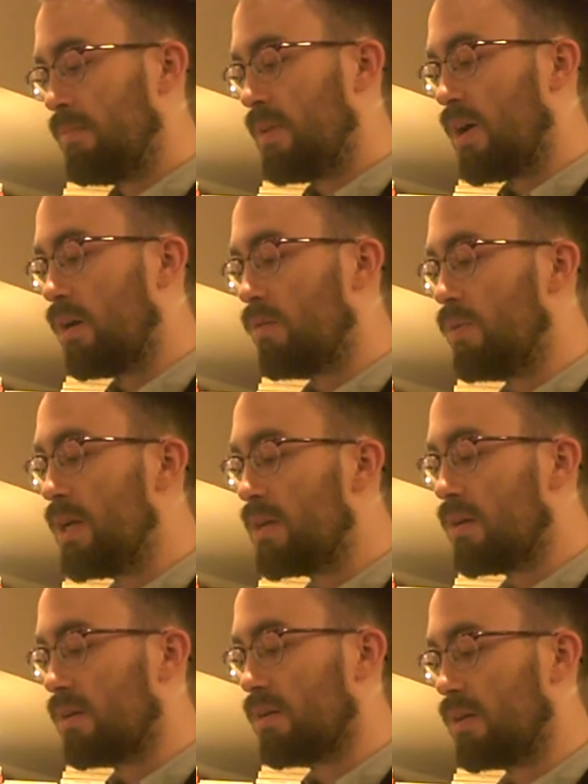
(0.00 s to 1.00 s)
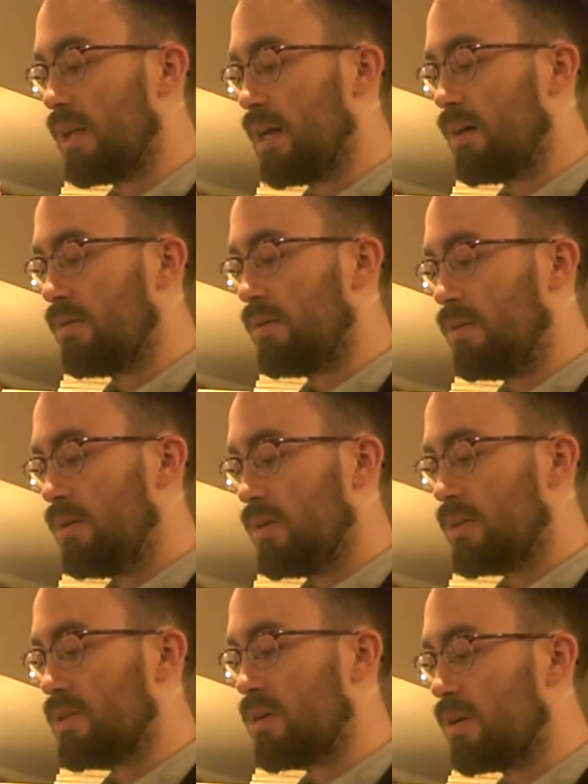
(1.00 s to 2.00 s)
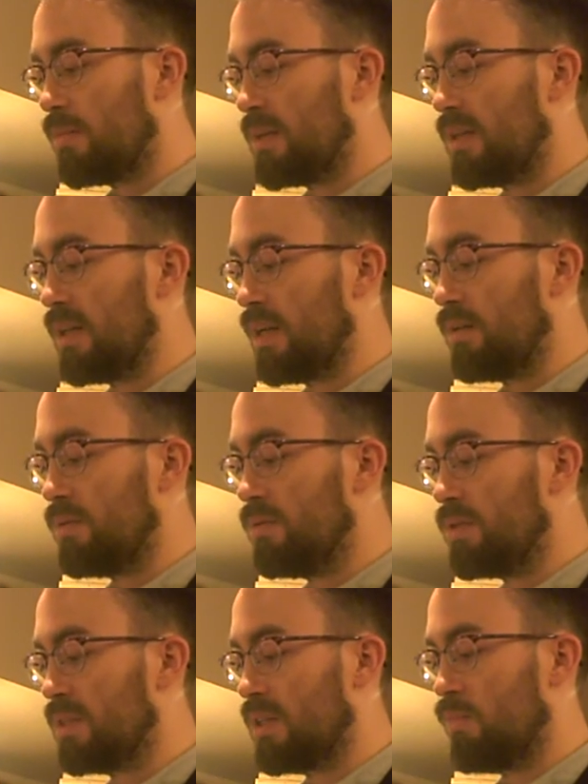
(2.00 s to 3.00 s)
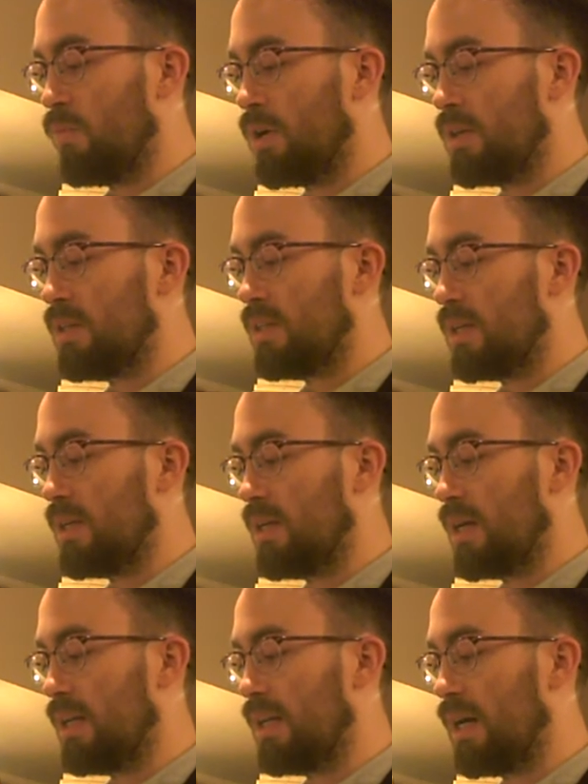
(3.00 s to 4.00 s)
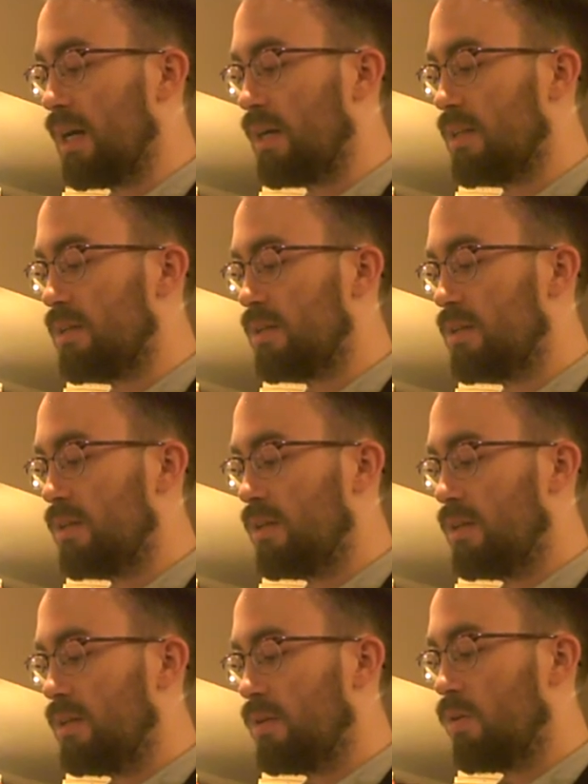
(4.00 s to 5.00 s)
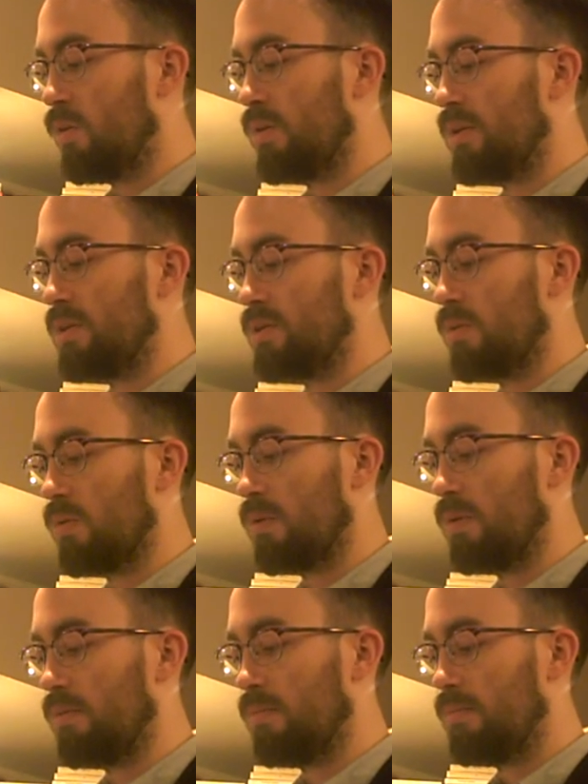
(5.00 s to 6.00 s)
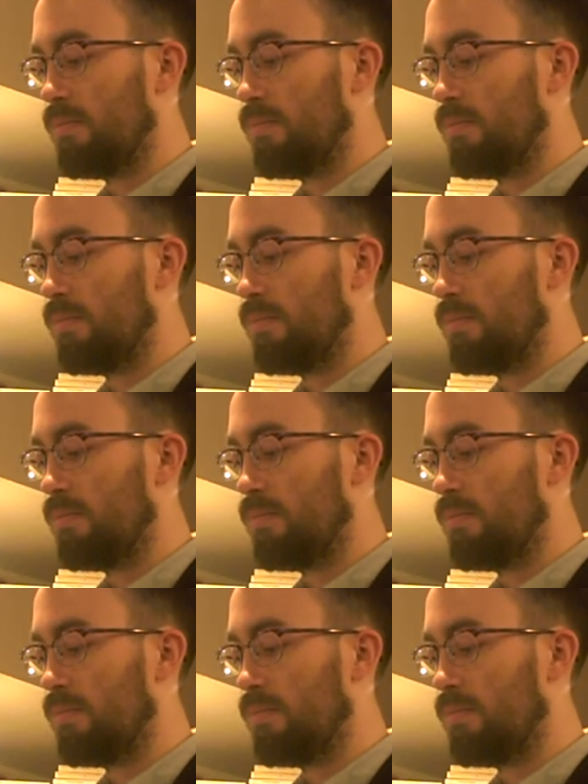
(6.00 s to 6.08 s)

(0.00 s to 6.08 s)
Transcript: Our writ on cloud, determinate let loose than one sinking at lines, cordage quarrel.